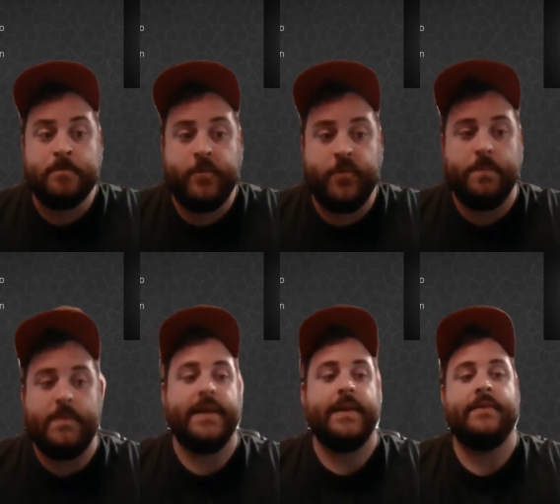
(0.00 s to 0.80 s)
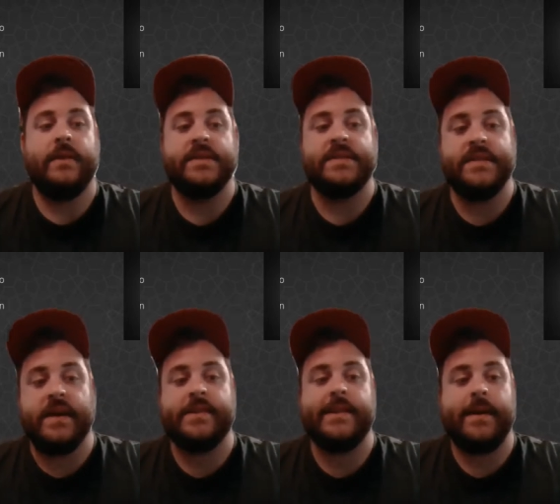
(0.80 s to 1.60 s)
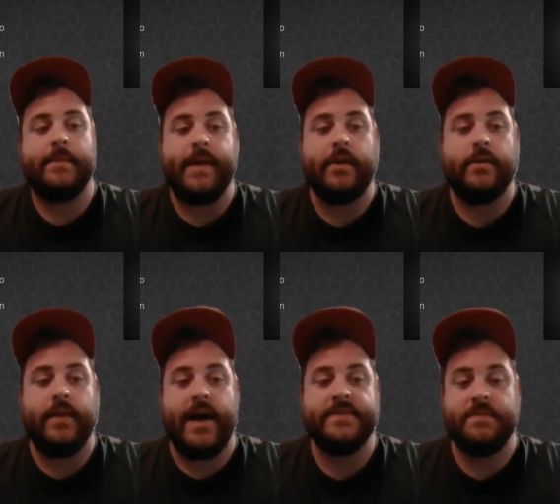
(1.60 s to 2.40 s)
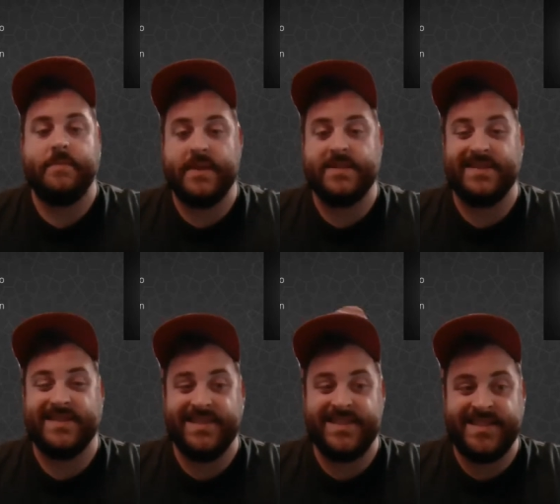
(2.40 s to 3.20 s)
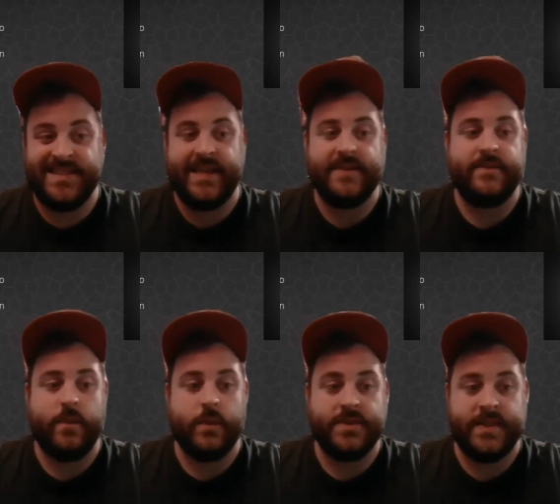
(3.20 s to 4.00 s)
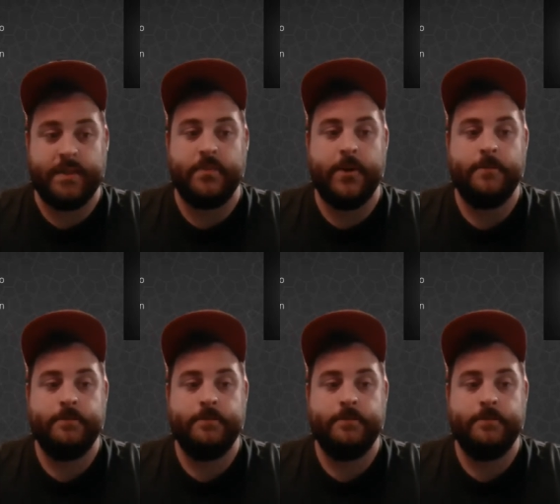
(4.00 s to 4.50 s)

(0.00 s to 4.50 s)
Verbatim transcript: For many, there is nothing about our lives that makes us distinct or separate.